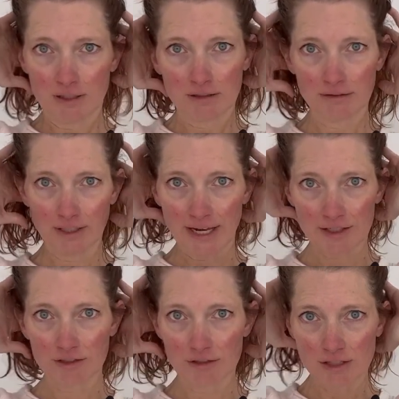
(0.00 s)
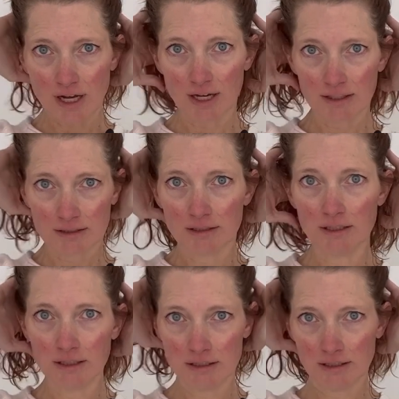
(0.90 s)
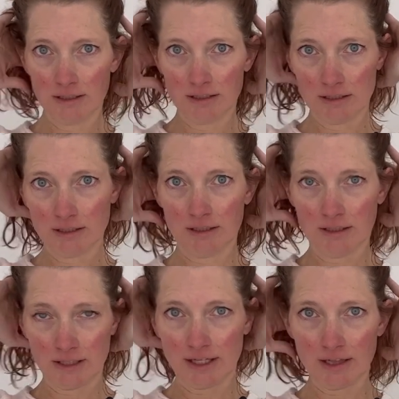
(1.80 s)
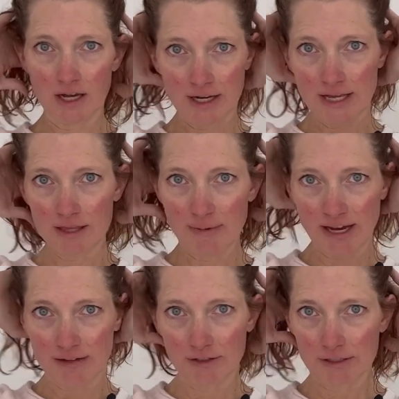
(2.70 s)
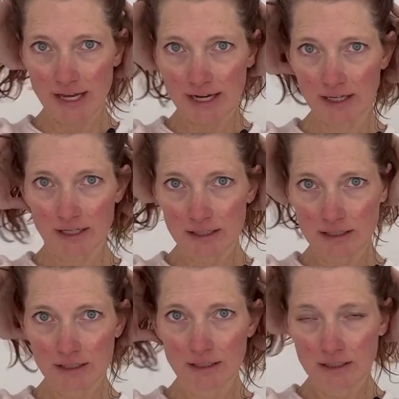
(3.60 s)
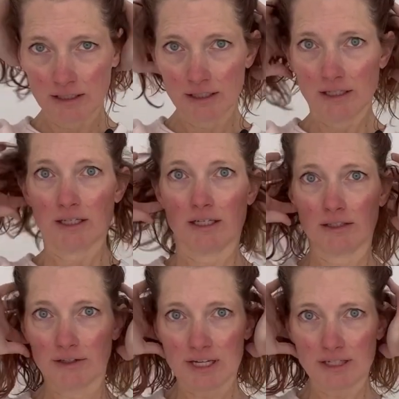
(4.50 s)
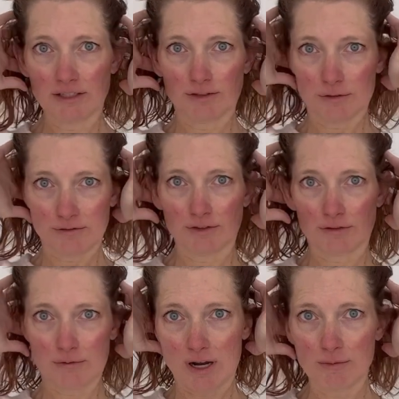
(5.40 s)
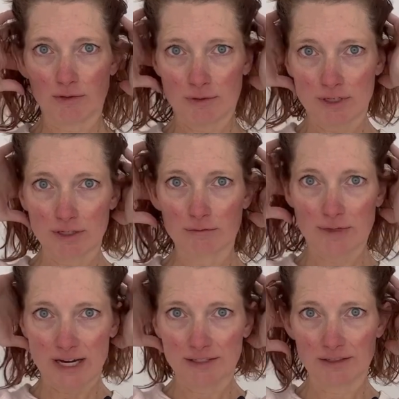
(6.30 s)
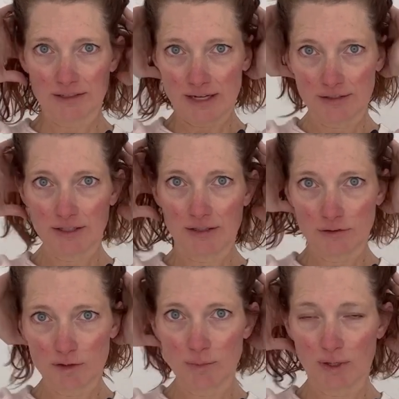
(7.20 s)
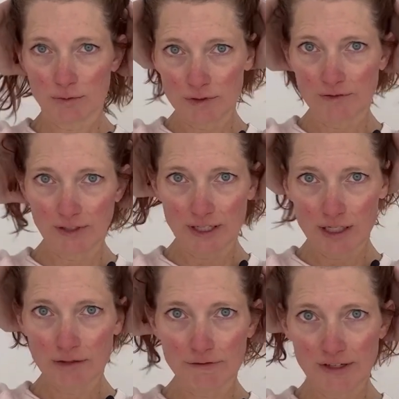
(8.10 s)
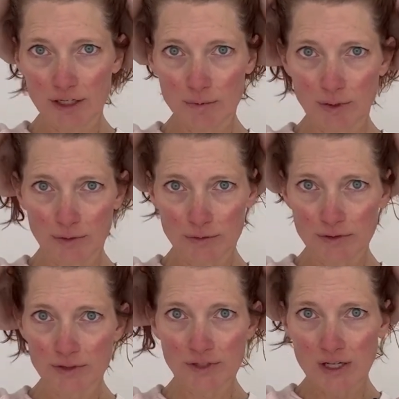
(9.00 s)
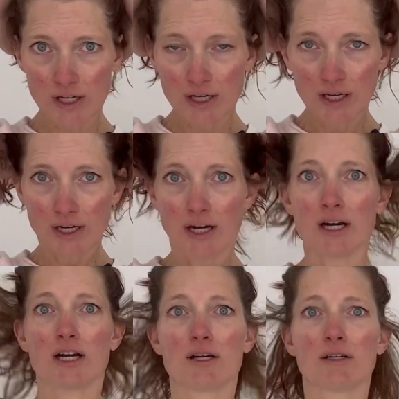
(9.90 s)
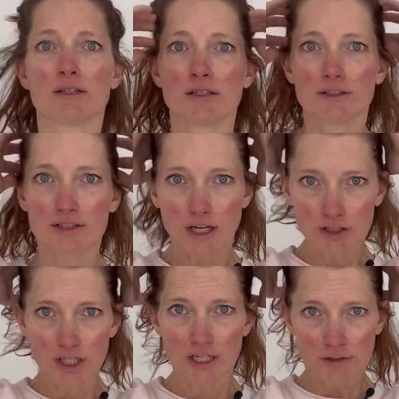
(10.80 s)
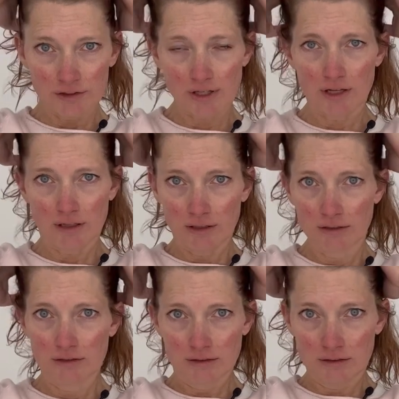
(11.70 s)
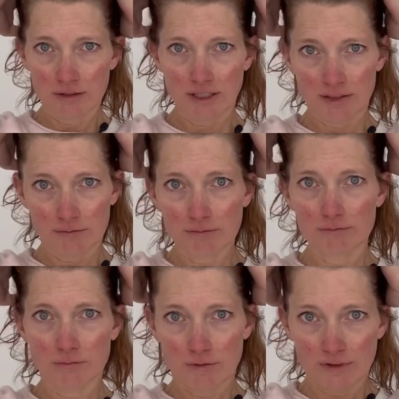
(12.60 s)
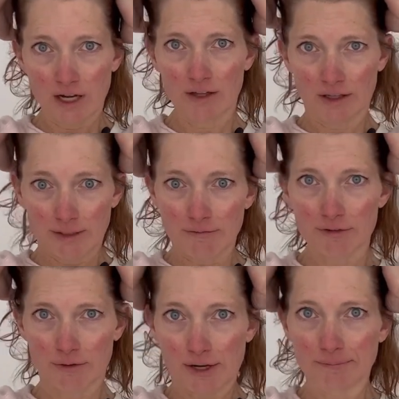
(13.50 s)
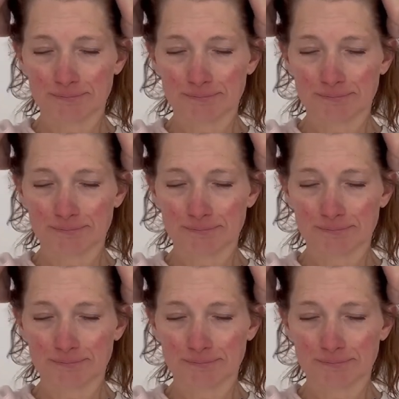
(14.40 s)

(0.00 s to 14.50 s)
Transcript: Relax your jaw, elongate the back of your neck, and looking to sort of scrub or erase down into those bones. Feel like your finger bones are touching your skull and moving all the lymph through there.